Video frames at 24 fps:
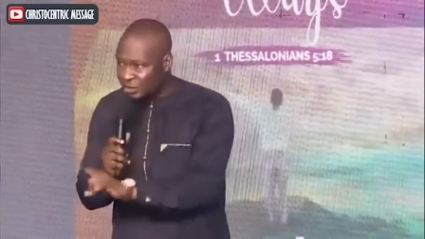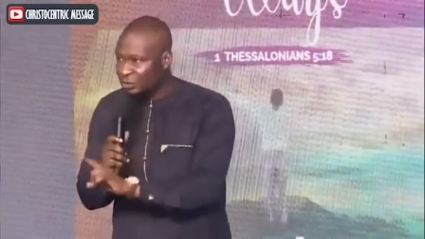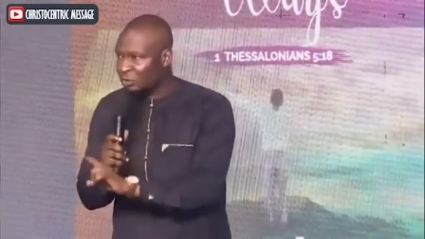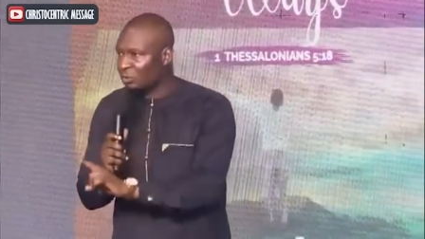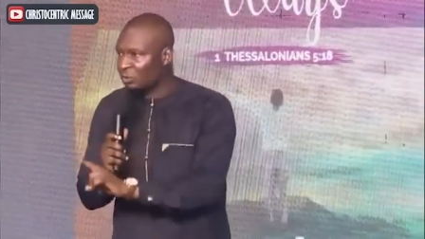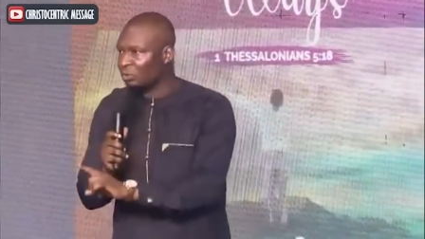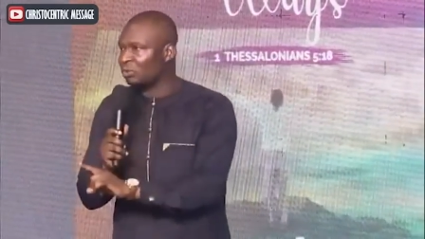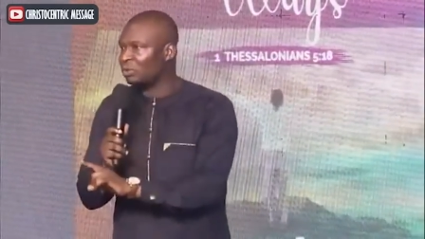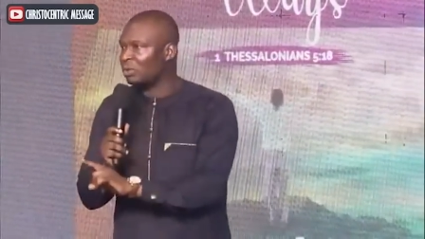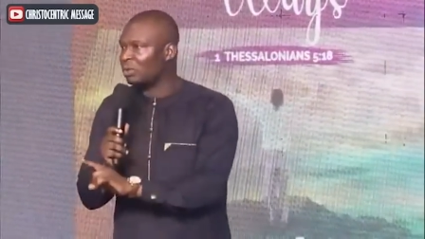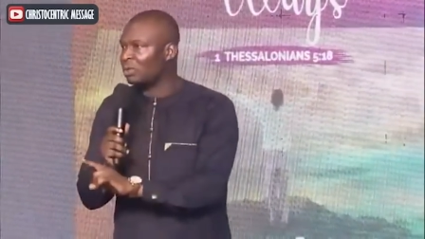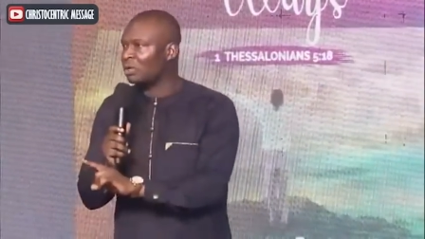you
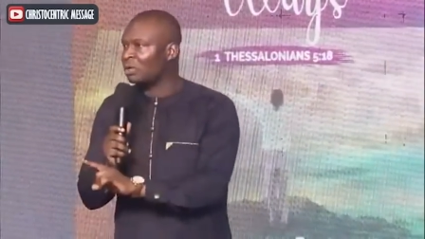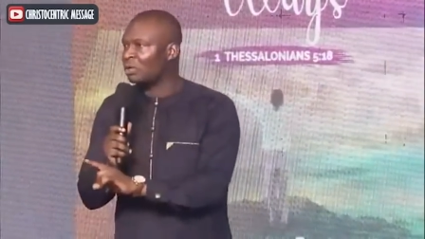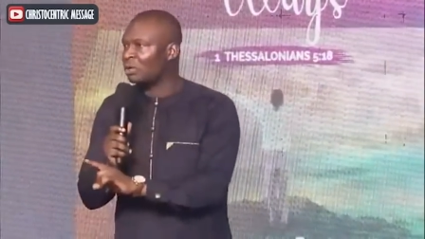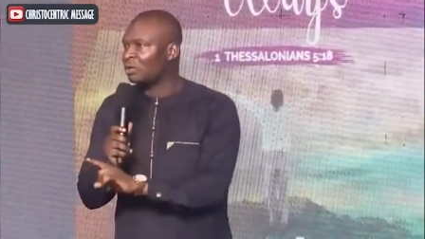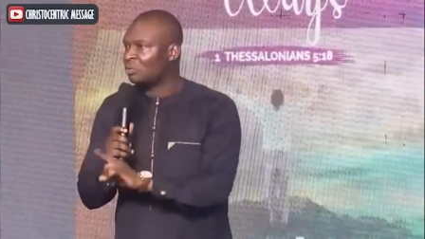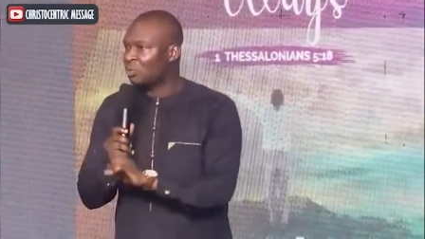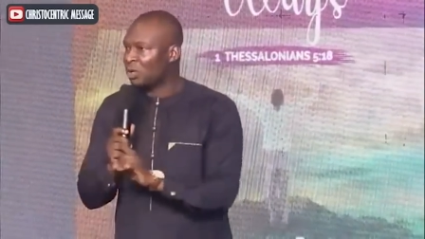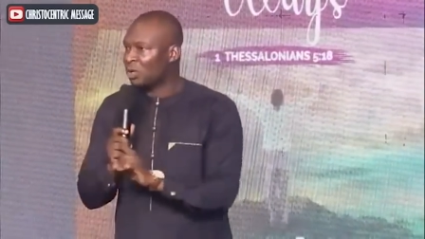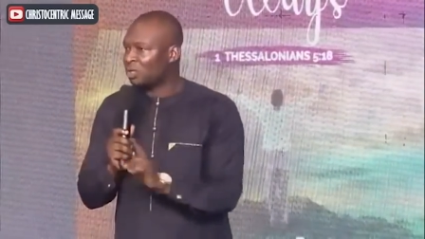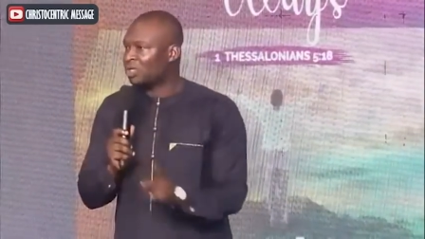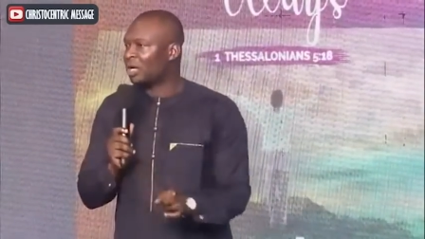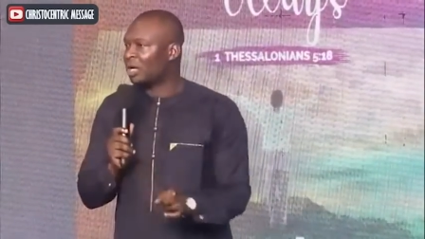
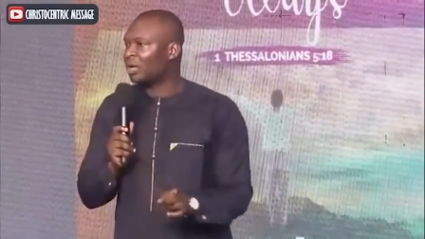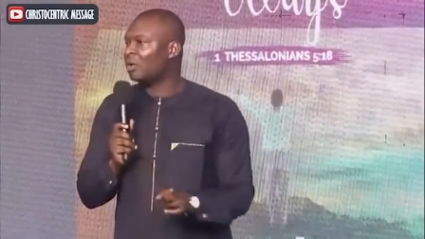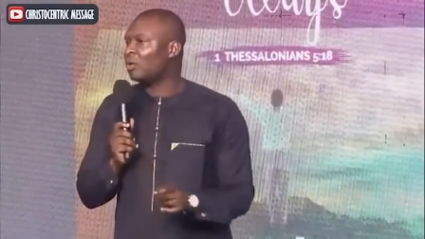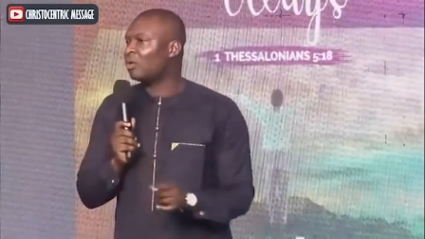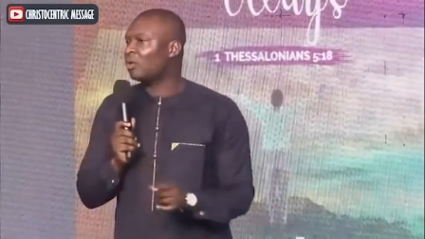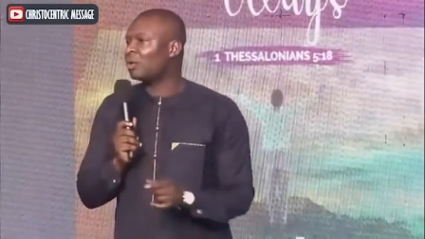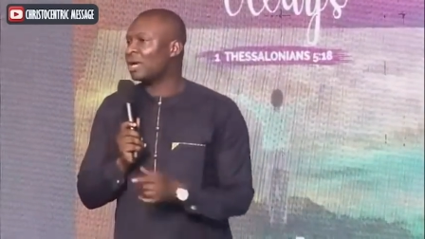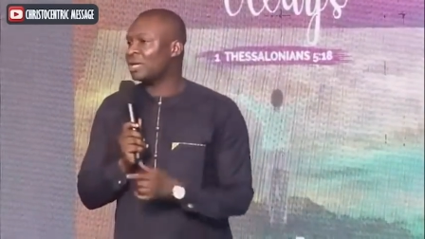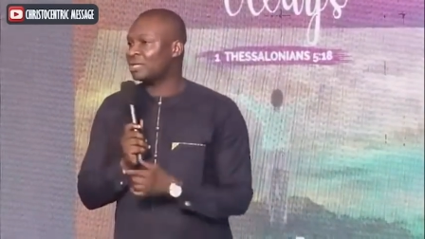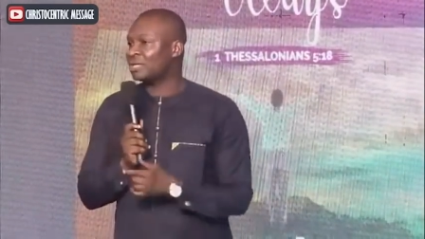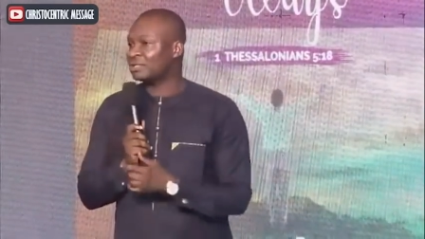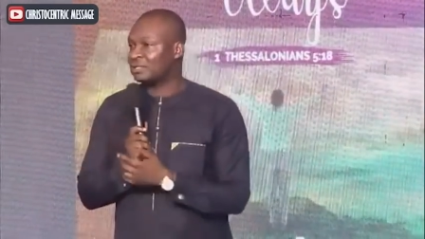what the Lord
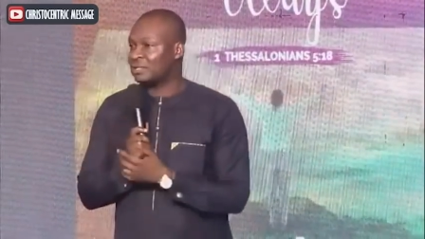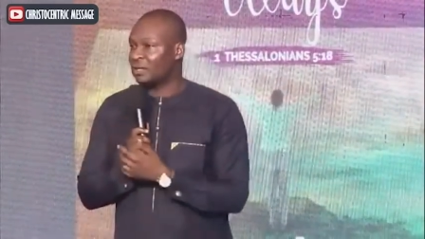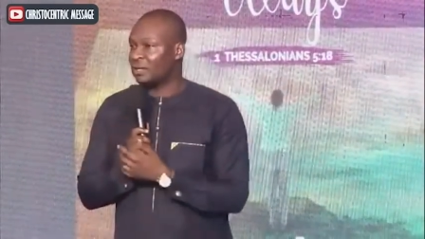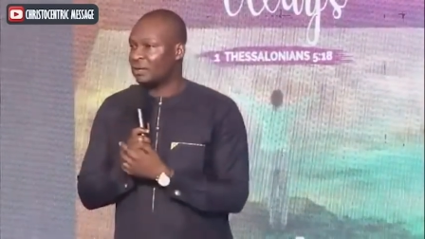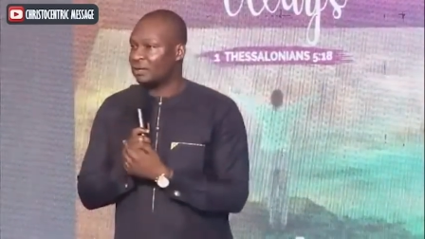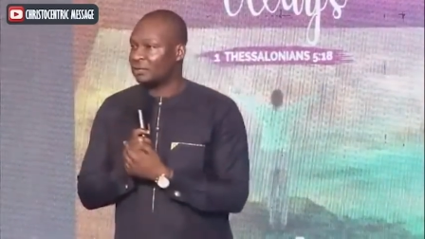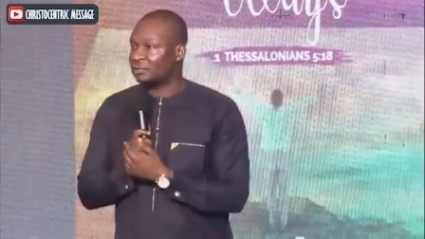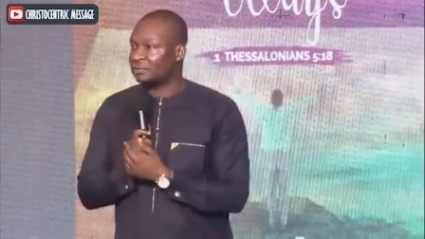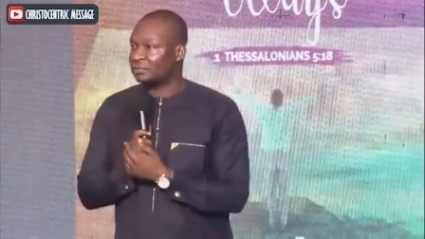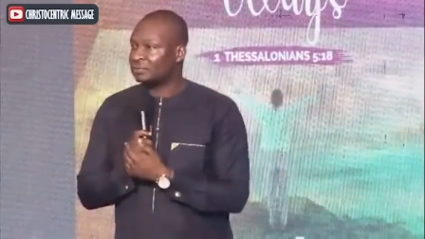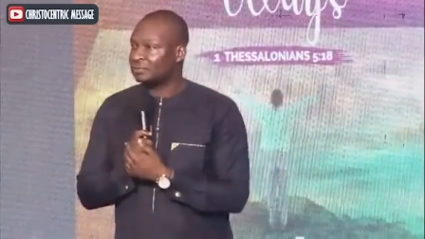has done.